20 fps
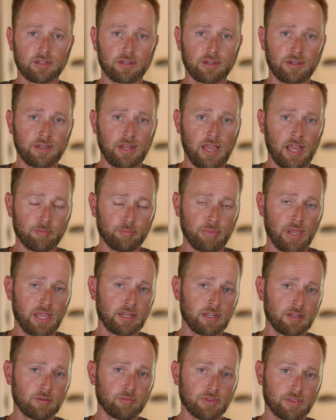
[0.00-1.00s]
not
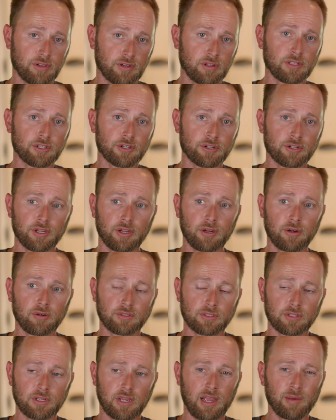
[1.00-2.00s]
painted with a clear
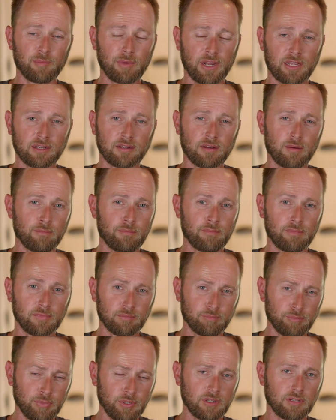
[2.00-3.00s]
coat, I might
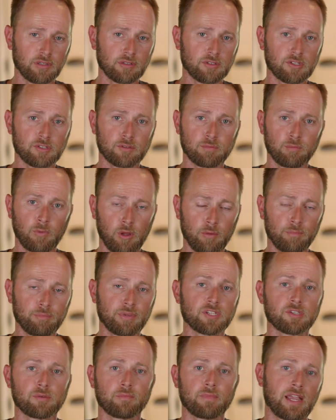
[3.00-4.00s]
put a small
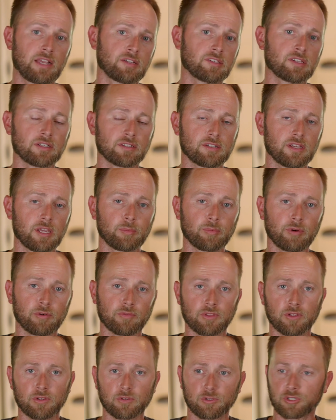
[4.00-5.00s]
piece of masking tape
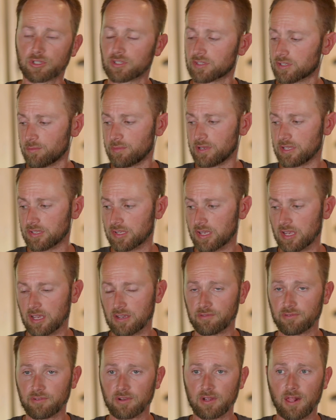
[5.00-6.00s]
over those just to be
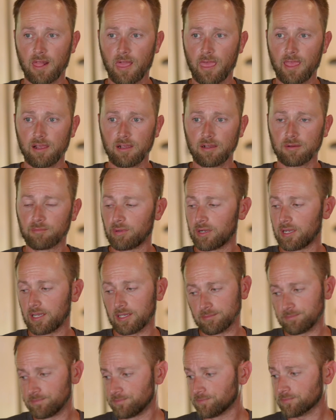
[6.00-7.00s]
safe.
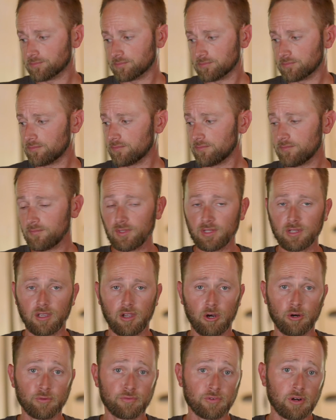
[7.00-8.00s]
But
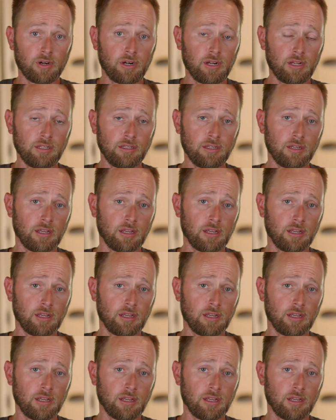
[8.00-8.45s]
overall,